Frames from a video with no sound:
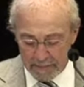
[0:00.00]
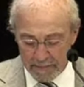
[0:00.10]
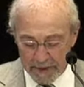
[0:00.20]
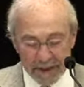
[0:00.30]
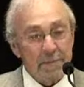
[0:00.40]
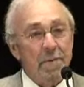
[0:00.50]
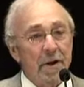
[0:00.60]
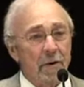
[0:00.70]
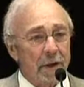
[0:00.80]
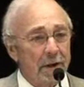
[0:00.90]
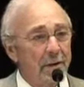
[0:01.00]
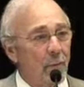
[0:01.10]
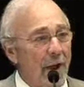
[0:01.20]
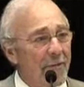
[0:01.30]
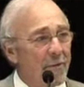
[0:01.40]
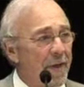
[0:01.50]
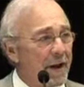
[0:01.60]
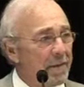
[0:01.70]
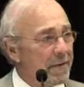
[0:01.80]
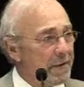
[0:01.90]
this period, rather
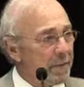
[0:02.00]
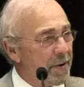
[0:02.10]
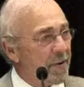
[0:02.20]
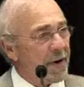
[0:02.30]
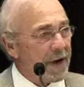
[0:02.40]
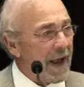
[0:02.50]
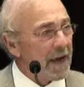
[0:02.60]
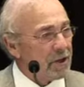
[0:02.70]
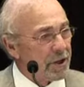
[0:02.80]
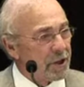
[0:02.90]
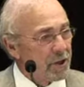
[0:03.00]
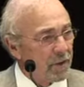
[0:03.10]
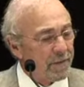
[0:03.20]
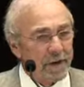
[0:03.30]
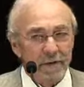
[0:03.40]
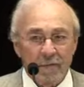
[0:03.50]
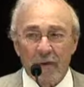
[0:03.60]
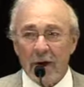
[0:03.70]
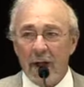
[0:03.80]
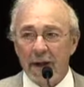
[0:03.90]
than the period I actually served in a
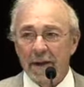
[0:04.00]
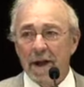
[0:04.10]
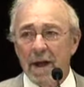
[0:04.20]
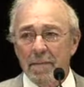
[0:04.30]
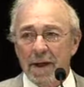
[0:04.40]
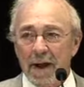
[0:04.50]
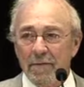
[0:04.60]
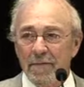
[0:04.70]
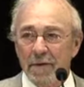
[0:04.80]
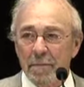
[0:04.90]
frontline combat outfit,